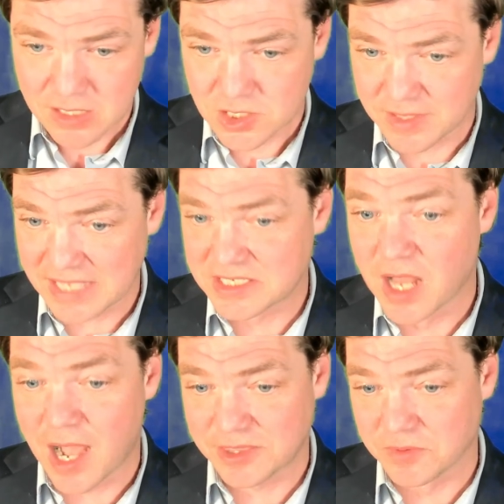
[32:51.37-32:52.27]
So that's
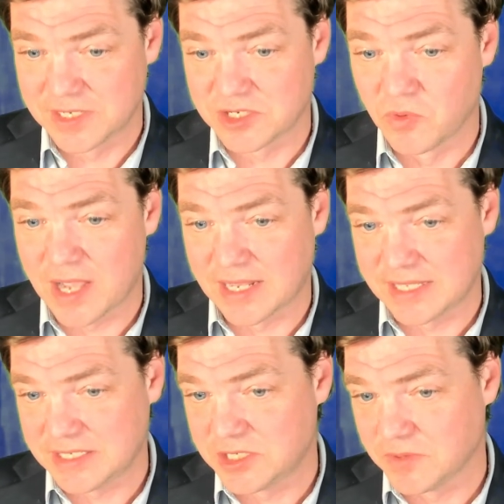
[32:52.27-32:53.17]
not the reason why
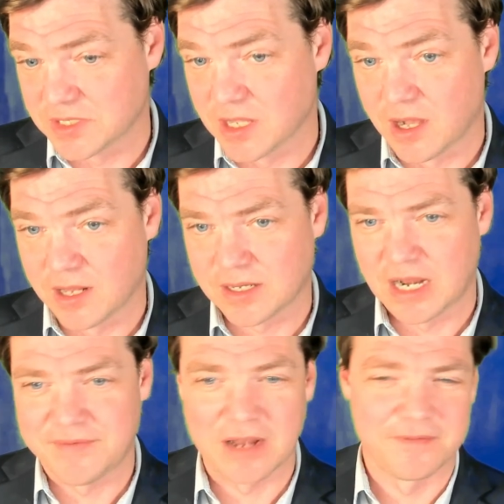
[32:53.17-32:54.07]
knight d2 has gone
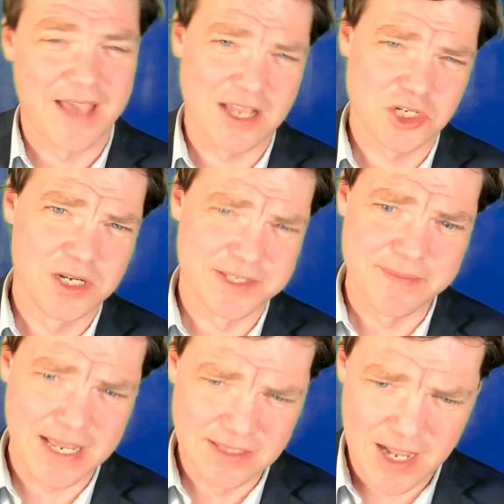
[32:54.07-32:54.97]
kind of out of fashion as the
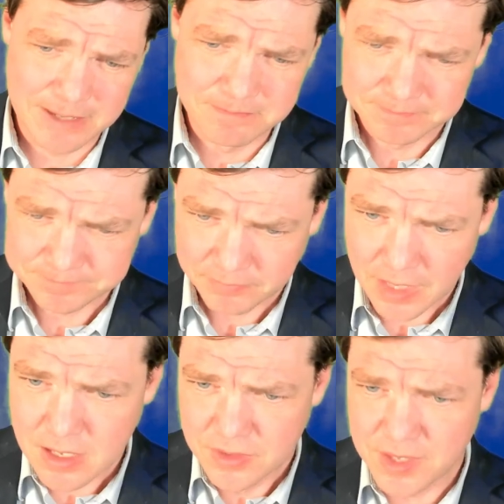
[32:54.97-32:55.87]
main line.
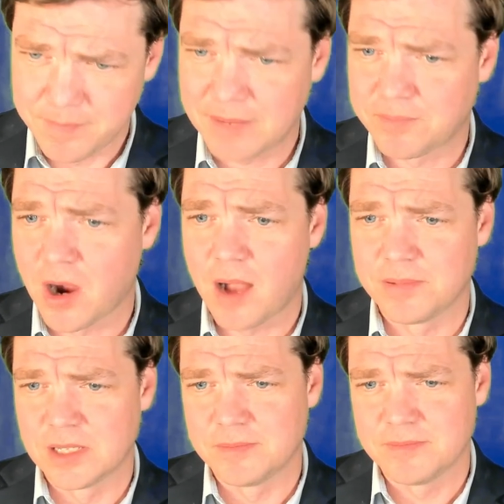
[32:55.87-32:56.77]
The big
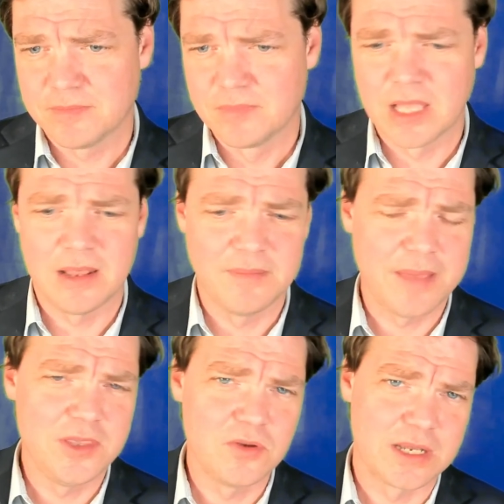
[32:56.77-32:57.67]
problem, and
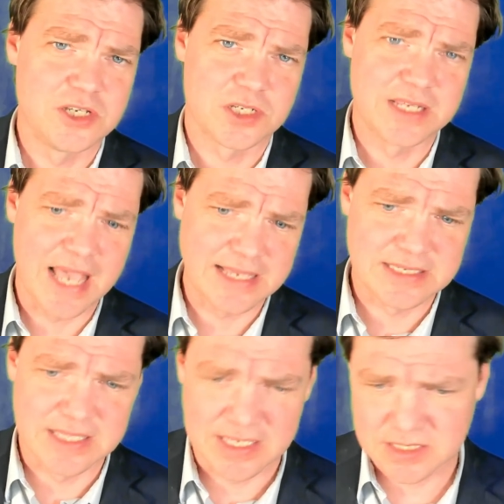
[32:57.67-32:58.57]
maybe you can just
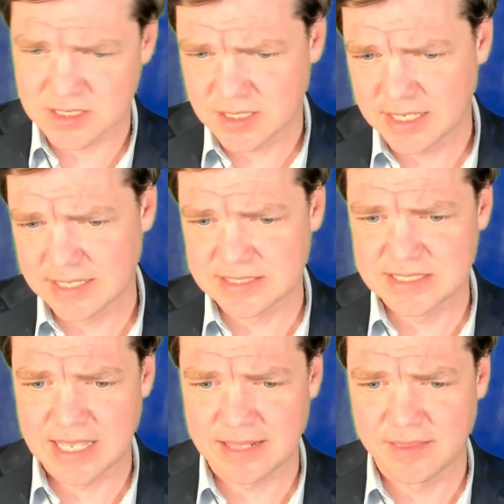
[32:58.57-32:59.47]
guess this, is
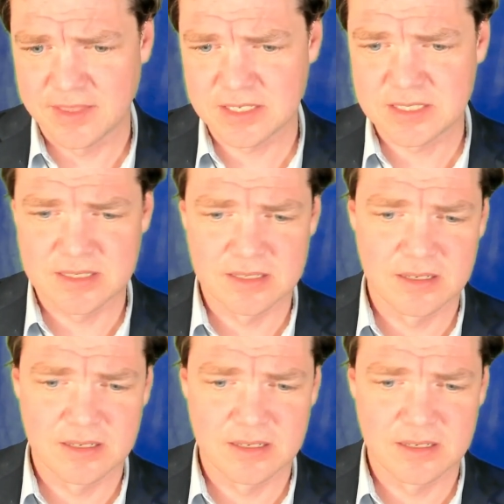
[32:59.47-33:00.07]
that this